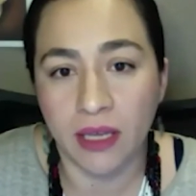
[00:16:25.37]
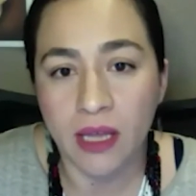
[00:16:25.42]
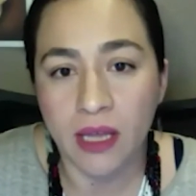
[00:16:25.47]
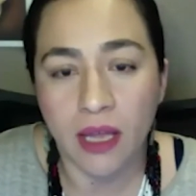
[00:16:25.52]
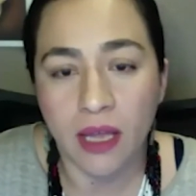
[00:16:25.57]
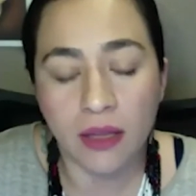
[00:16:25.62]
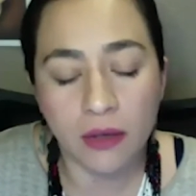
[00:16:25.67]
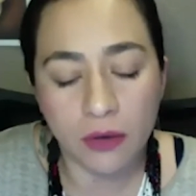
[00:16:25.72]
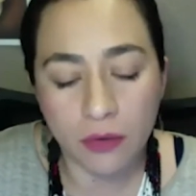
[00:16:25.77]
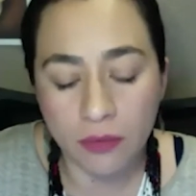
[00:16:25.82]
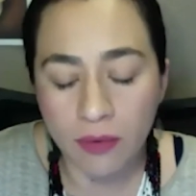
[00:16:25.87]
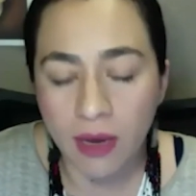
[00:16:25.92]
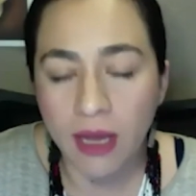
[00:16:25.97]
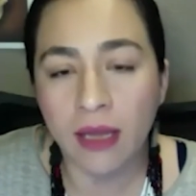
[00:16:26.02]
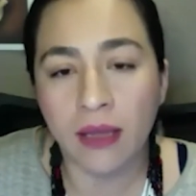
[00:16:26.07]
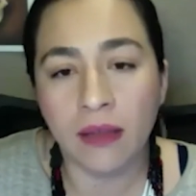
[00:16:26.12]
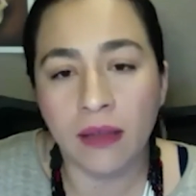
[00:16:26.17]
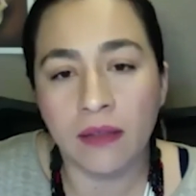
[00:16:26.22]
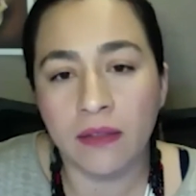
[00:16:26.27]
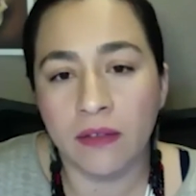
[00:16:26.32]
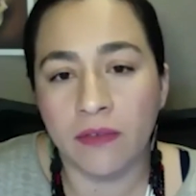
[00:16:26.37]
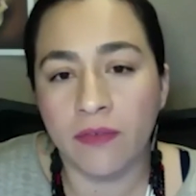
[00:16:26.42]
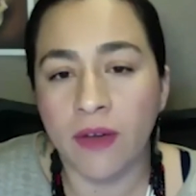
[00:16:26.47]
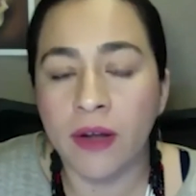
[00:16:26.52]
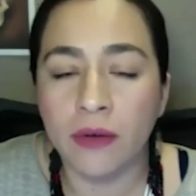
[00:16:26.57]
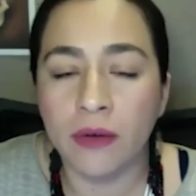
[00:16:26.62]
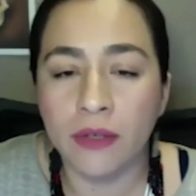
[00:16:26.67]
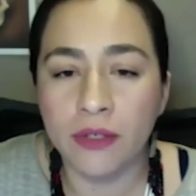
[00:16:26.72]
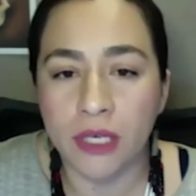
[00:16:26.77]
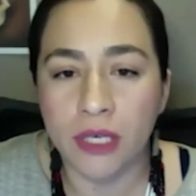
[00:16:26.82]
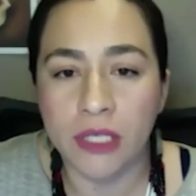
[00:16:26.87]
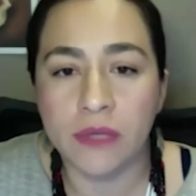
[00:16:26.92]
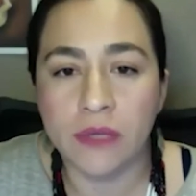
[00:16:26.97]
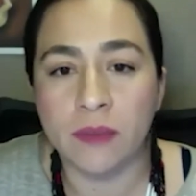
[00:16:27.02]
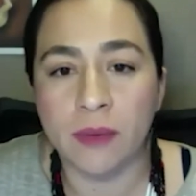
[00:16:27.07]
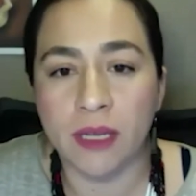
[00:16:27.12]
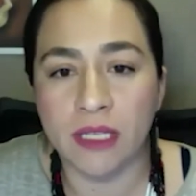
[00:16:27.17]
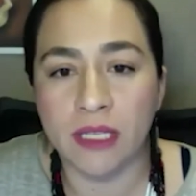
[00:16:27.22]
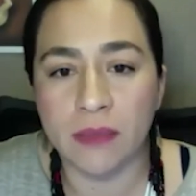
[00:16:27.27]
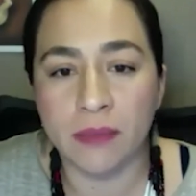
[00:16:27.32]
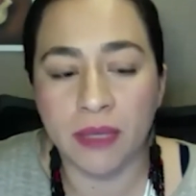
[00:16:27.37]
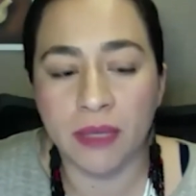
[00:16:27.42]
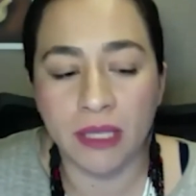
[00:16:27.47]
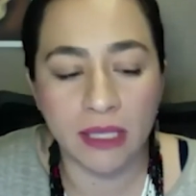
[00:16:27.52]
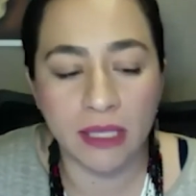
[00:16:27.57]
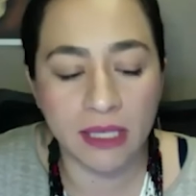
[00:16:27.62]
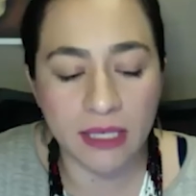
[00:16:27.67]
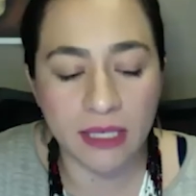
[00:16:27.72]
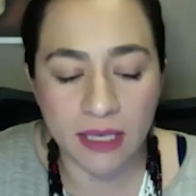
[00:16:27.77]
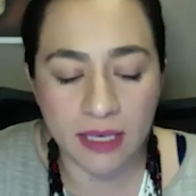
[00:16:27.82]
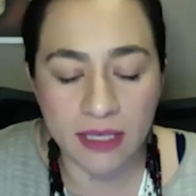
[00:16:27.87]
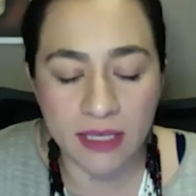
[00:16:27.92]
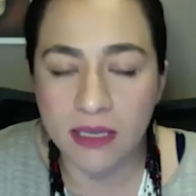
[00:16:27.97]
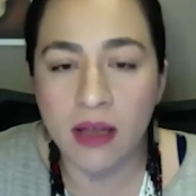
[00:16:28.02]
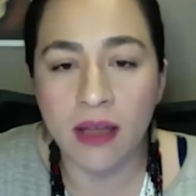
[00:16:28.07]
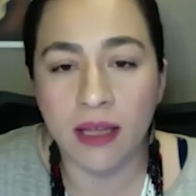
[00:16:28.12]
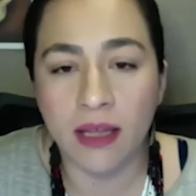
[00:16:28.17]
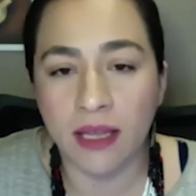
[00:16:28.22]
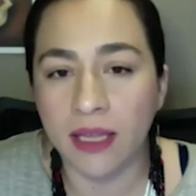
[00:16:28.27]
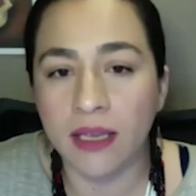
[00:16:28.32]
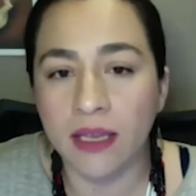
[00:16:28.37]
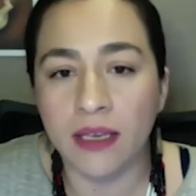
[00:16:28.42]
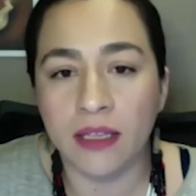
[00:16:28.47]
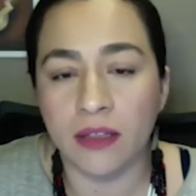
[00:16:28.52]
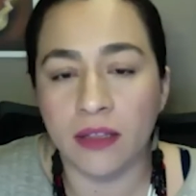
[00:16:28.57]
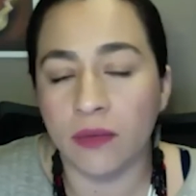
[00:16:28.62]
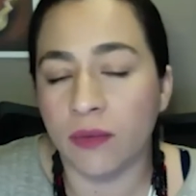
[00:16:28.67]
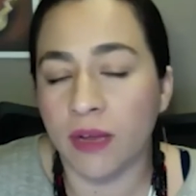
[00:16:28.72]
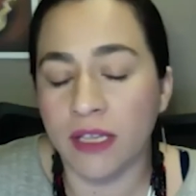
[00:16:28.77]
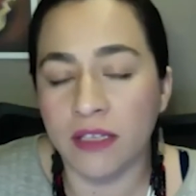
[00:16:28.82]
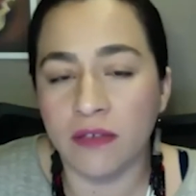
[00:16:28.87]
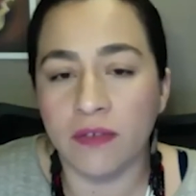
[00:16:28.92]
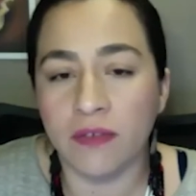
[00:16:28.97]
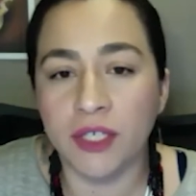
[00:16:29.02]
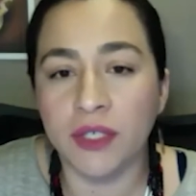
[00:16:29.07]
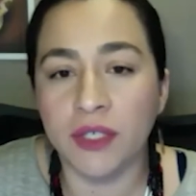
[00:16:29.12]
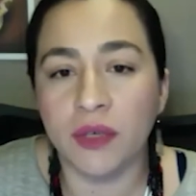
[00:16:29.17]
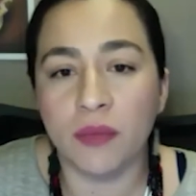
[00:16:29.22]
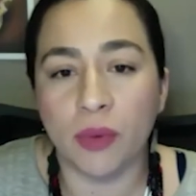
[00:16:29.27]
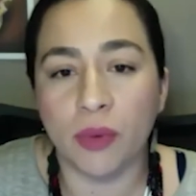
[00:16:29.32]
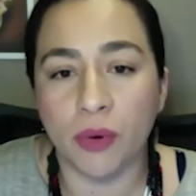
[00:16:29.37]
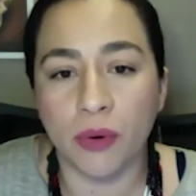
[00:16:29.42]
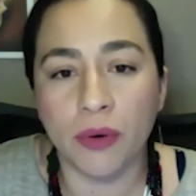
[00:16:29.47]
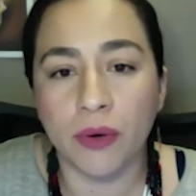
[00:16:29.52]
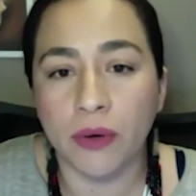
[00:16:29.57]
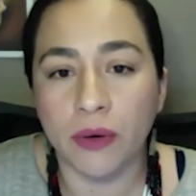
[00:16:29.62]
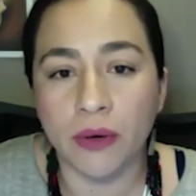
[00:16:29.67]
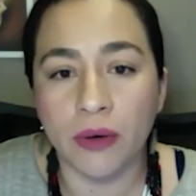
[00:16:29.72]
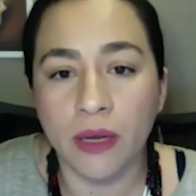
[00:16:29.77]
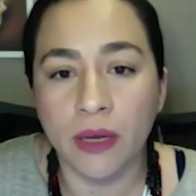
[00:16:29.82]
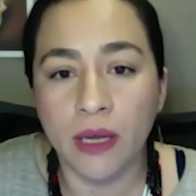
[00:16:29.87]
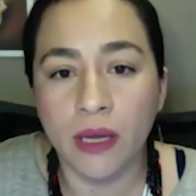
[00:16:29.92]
And you're right, the federal trust responsibility does not end at the reservation border.